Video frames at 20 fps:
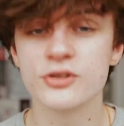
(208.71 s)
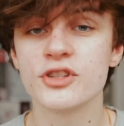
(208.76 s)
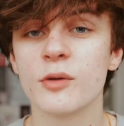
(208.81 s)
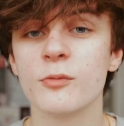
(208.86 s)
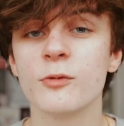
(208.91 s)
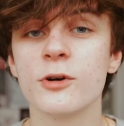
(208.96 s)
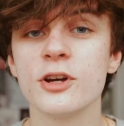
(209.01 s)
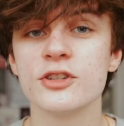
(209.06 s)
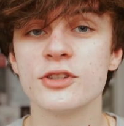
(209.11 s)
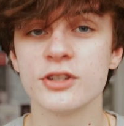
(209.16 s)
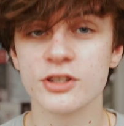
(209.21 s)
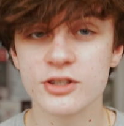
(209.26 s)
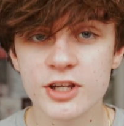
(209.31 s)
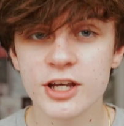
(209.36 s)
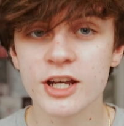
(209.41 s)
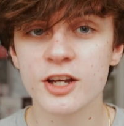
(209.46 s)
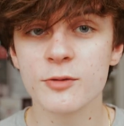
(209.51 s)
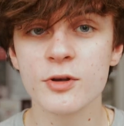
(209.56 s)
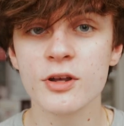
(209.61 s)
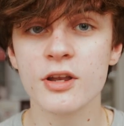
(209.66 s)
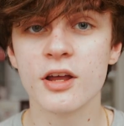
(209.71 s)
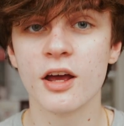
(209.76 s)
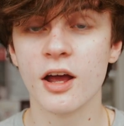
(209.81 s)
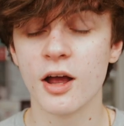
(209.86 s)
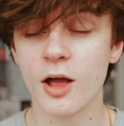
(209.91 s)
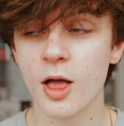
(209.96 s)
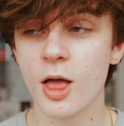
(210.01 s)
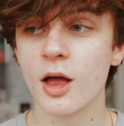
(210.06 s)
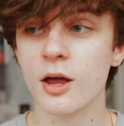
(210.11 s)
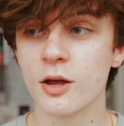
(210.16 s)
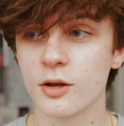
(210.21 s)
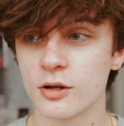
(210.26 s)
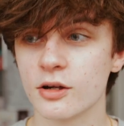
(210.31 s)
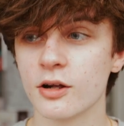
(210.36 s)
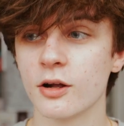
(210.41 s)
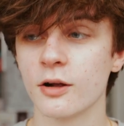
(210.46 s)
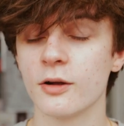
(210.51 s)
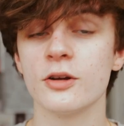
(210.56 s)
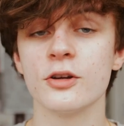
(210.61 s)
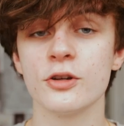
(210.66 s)
summarize this segment,
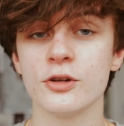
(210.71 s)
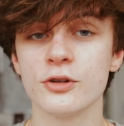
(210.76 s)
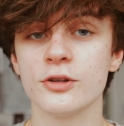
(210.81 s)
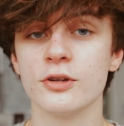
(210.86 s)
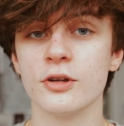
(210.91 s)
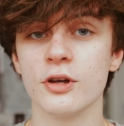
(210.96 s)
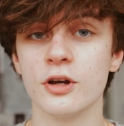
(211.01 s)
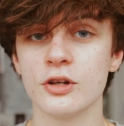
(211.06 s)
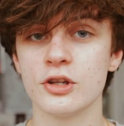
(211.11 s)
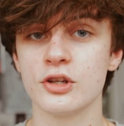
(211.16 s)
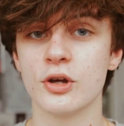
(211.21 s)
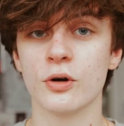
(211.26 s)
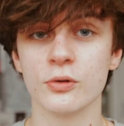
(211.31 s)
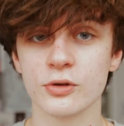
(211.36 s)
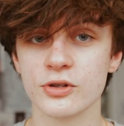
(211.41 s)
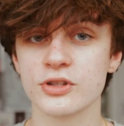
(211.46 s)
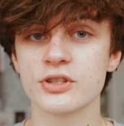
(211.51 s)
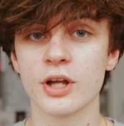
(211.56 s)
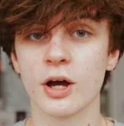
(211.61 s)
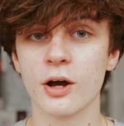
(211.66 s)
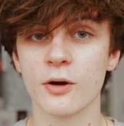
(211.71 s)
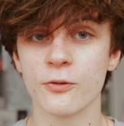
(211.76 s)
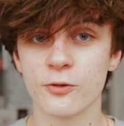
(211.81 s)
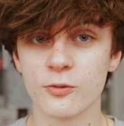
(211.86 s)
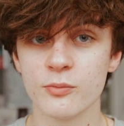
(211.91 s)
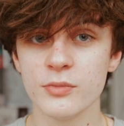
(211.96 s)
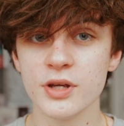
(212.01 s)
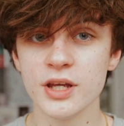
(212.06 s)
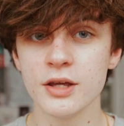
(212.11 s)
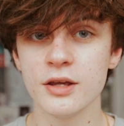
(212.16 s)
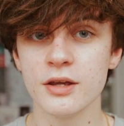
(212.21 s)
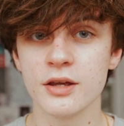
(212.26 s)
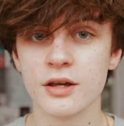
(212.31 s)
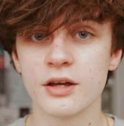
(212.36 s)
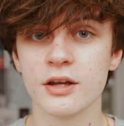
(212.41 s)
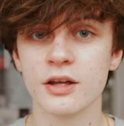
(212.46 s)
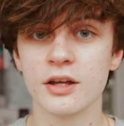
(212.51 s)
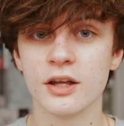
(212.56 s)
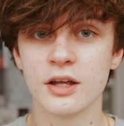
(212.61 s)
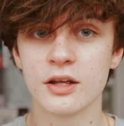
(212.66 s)
gold star for me,
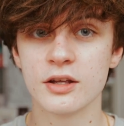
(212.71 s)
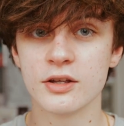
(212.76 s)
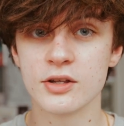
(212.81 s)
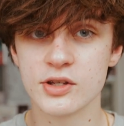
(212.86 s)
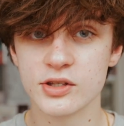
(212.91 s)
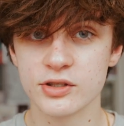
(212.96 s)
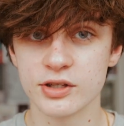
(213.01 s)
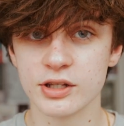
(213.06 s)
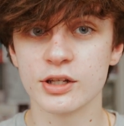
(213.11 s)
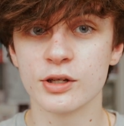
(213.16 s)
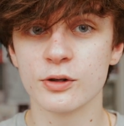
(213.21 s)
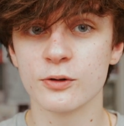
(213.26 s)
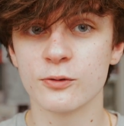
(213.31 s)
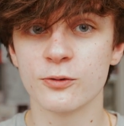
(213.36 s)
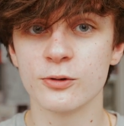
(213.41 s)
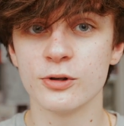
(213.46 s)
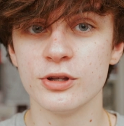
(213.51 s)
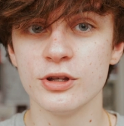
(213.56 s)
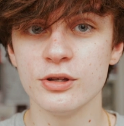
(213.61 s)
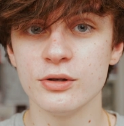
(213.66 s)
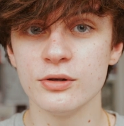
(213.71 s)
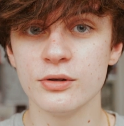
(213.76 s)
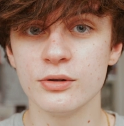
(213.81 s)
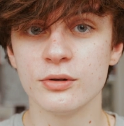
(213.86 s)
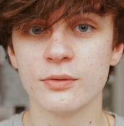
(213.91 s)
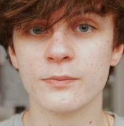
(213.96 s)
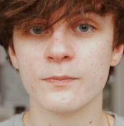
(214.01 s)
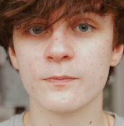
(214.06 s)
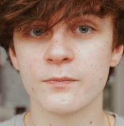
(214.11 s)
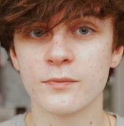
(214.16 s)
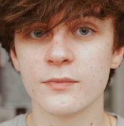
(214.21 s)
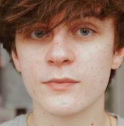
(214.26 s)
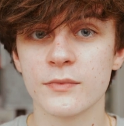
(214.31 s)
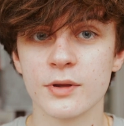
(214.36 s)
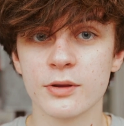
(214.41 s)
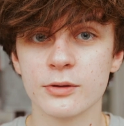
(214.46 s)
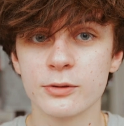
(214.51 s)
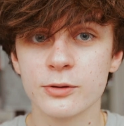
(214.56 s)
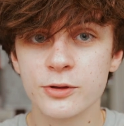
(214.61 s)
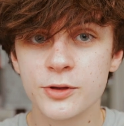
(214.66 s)
sticker for you,
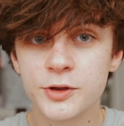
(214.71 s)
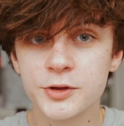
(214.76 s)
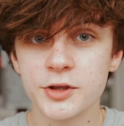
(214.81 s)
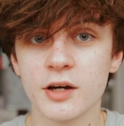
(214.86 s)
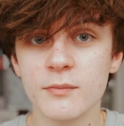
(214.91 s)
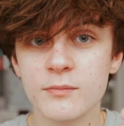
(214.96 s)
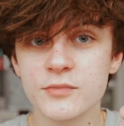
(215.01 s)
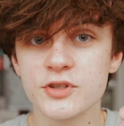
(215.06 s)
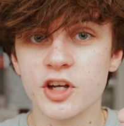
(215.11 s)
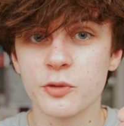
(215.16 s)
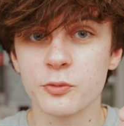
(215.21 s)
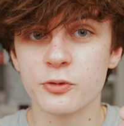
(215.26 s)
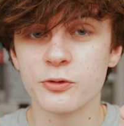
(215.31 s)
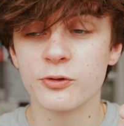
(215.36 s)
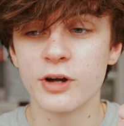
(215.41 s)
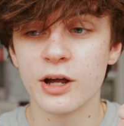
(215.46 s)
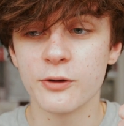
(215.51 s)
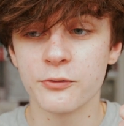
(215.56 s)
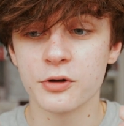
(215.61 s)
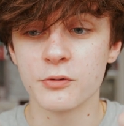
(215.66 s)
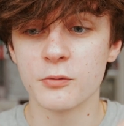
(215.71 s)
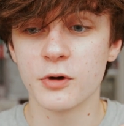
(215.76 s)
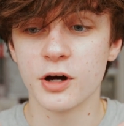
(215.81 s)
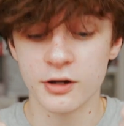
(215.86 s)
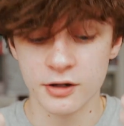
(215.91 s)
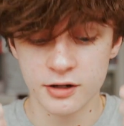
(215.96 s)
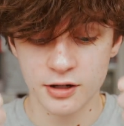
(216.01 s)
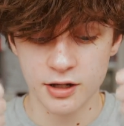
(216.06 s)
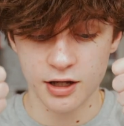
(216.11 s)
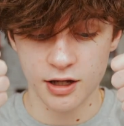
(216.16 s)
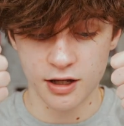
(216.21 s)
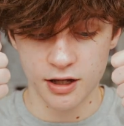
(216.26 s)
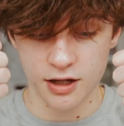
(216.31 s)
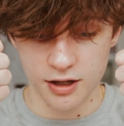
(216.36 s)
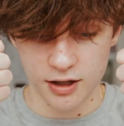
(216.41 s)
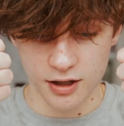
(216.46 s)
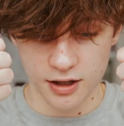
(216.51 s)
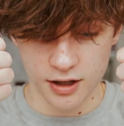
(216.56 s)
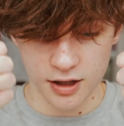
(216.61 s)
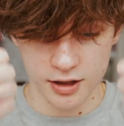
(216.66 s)
thumbs up for everyone,
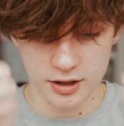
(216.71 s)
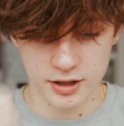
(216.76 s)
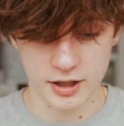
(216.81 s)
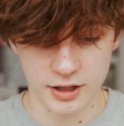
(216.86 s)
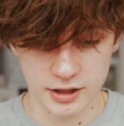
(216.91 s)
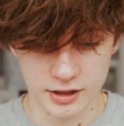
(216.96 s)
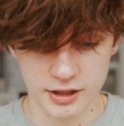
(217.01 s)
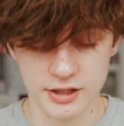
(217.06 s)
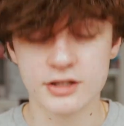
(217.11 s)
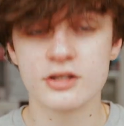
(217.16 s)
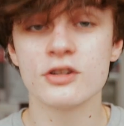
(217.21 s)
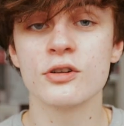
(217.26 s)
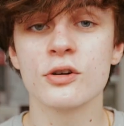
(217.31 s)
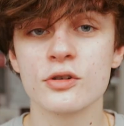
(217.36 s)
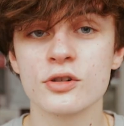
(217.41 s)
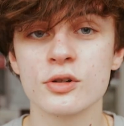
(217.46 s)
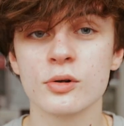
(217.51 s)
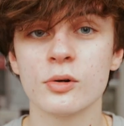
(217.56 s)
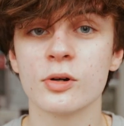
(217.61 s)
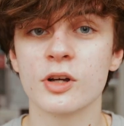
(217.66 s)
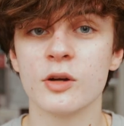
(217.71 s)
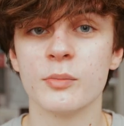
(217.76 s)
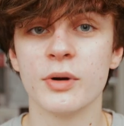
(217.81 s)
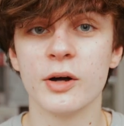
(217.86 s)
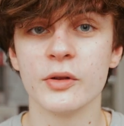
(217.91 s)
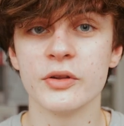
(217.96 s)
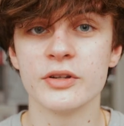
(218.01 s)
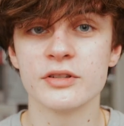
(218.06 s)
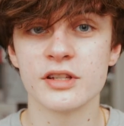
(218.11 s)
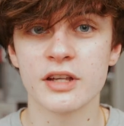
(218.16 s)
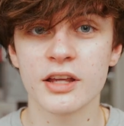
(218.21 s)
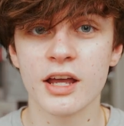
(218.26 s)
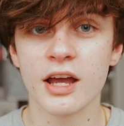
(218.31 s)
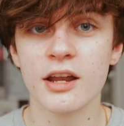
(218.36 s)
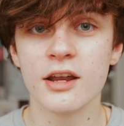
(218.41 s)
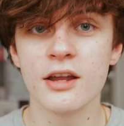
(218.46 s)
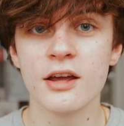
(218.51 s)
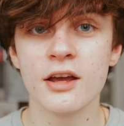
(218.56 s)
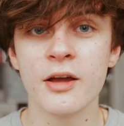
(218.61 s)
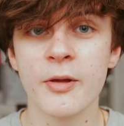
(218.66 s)
and let's not talk about this
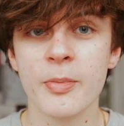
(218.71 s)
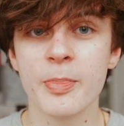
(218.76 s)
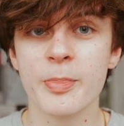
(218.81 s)
again,